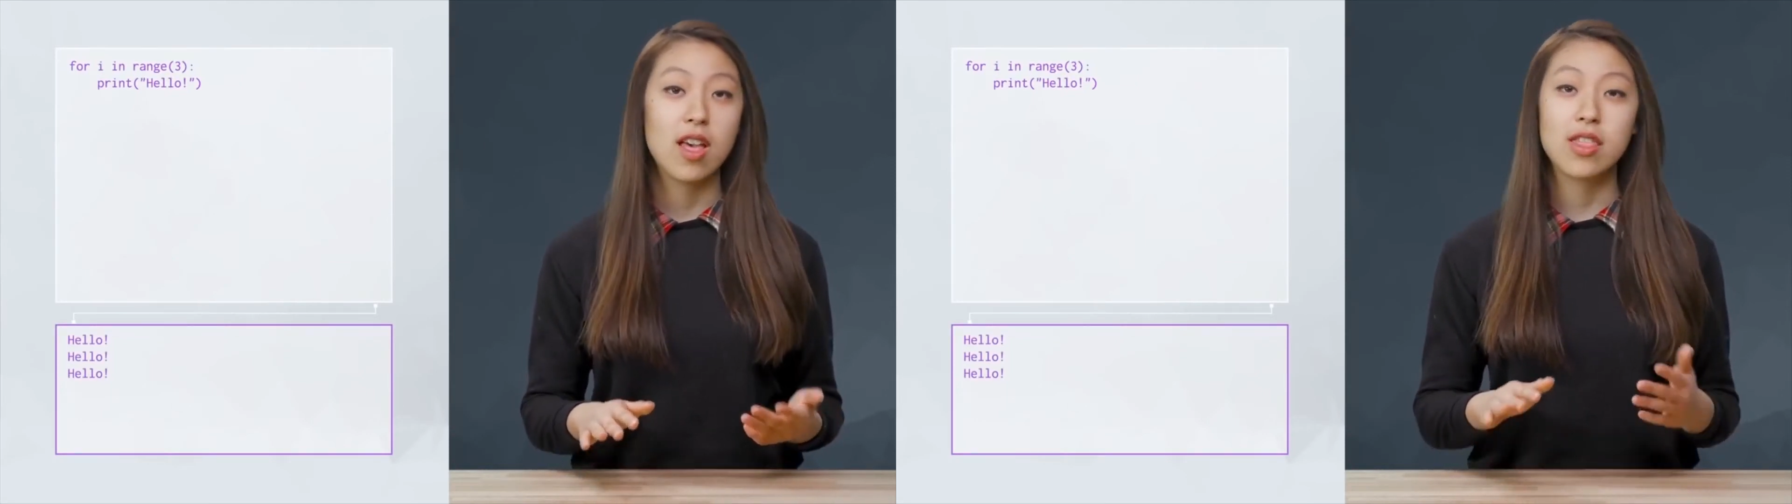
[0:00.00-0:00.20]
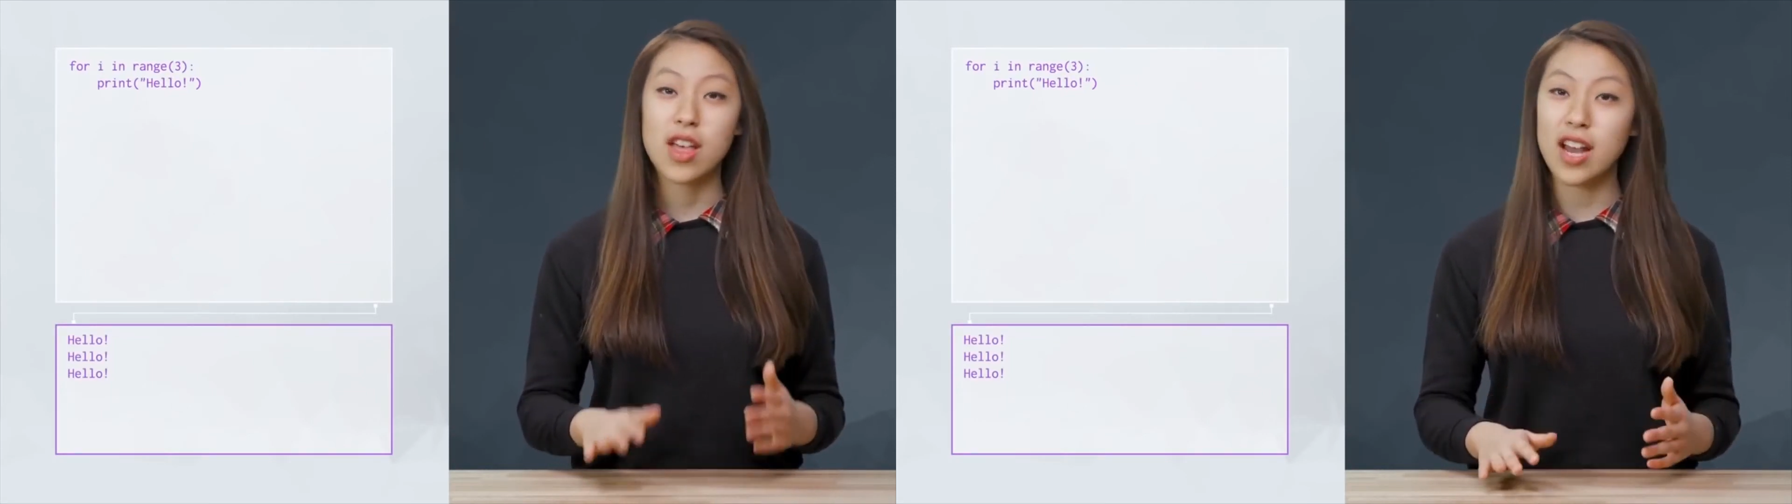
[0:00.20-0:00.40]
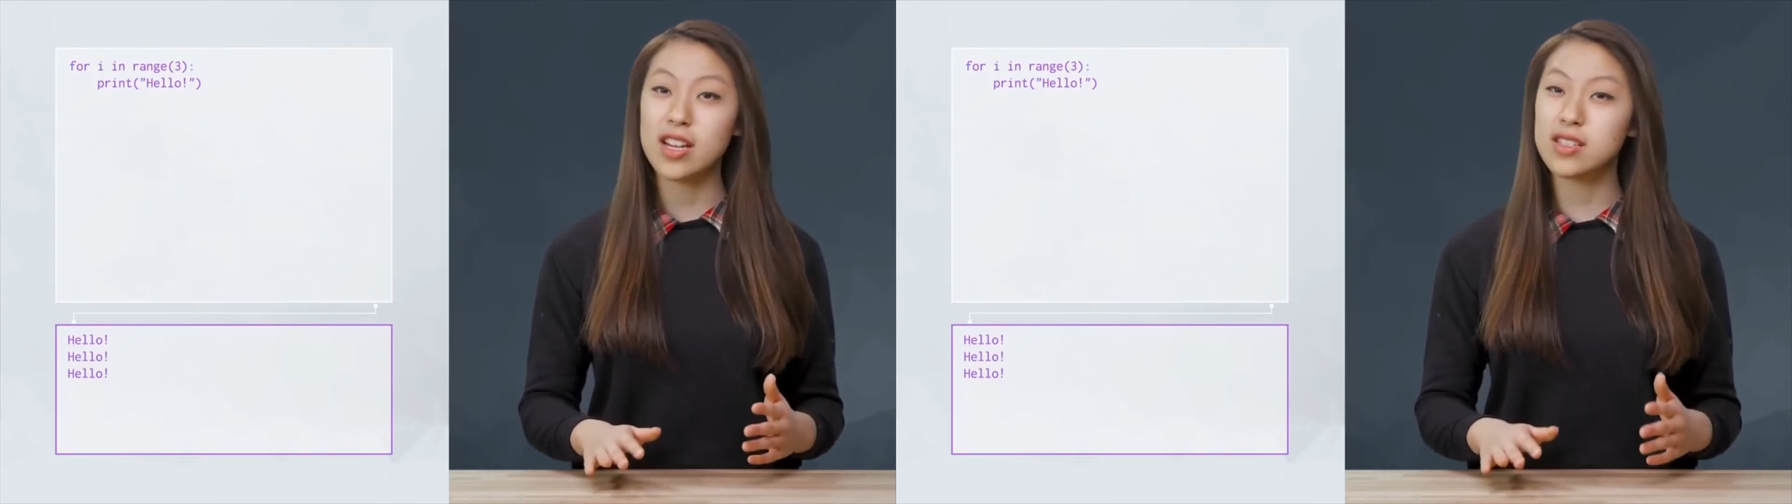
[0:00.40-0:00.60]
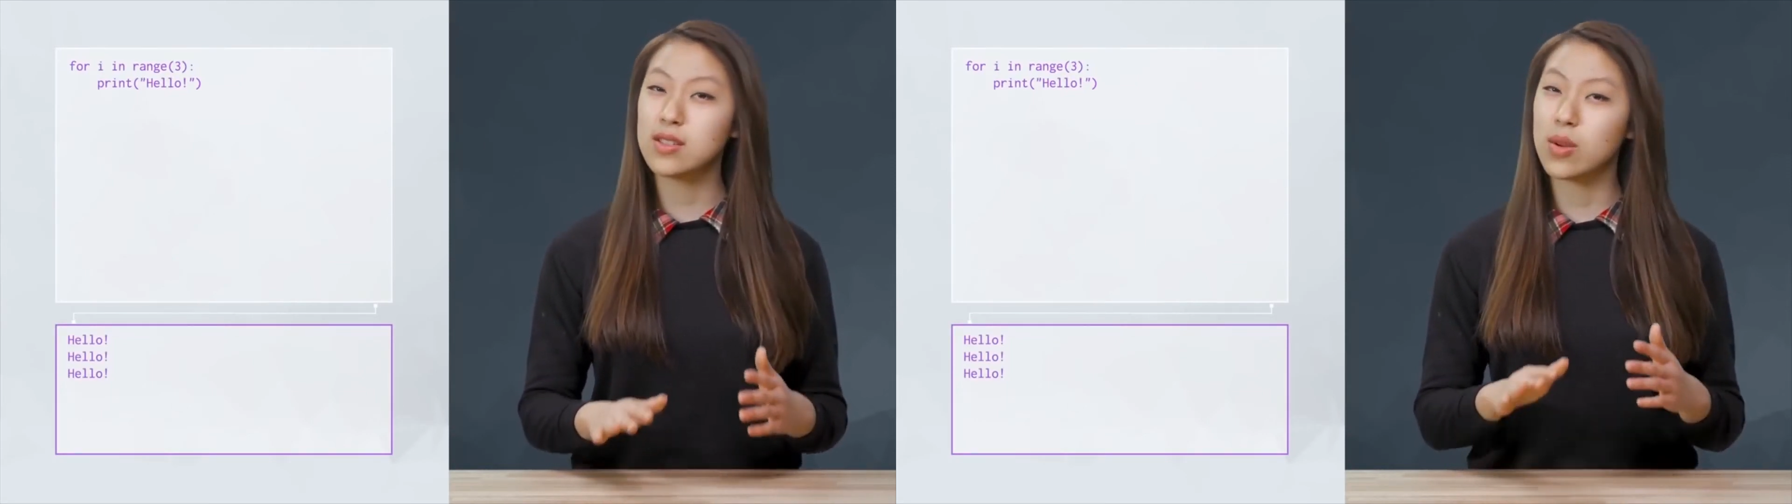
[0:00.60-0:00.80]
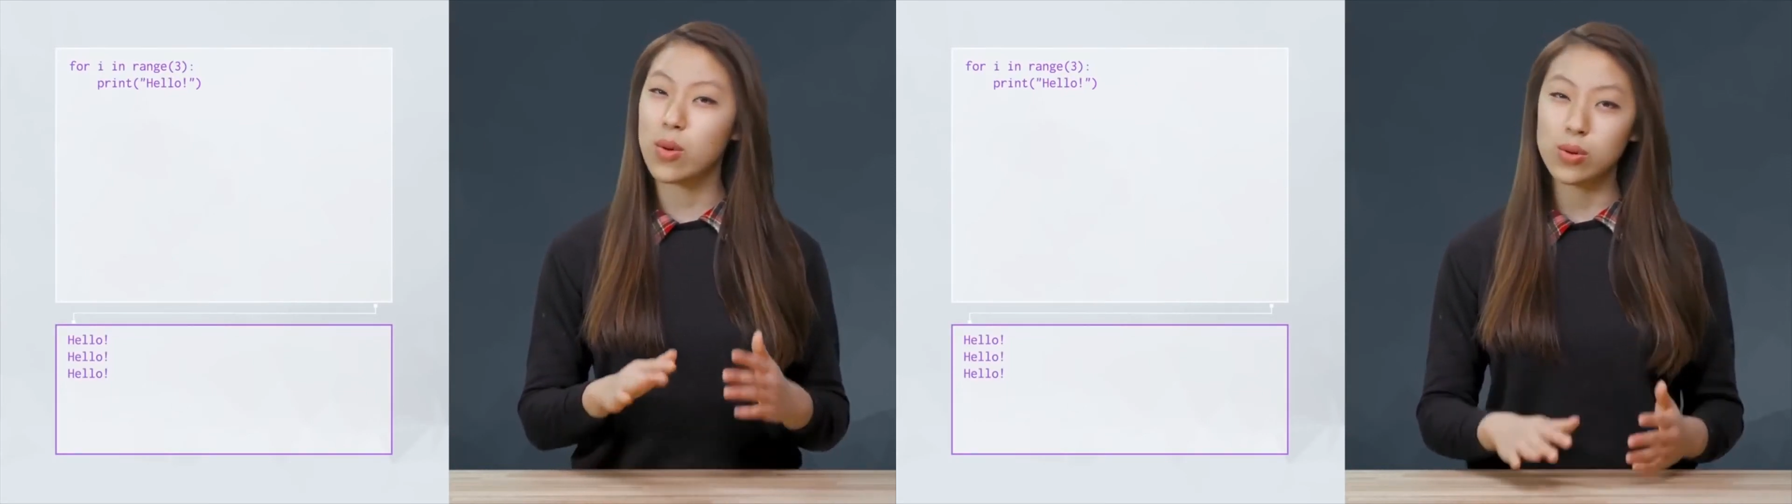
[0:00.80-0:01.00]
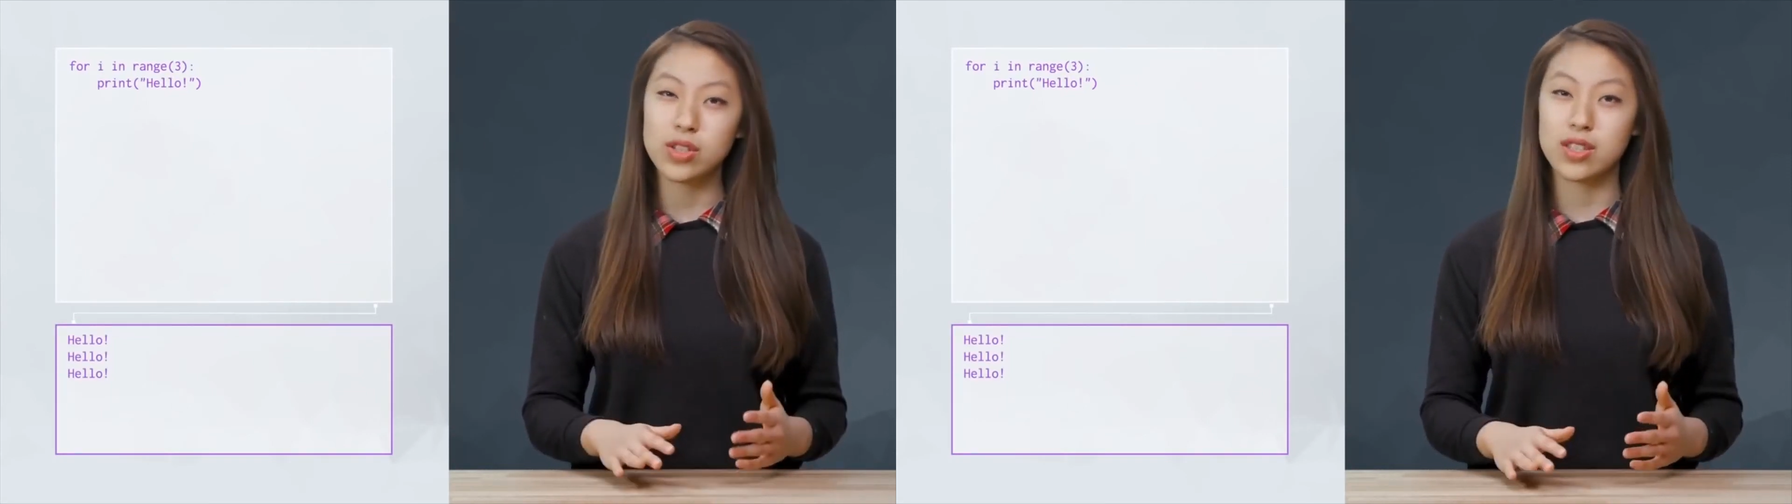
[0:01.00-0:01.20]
that isn't the only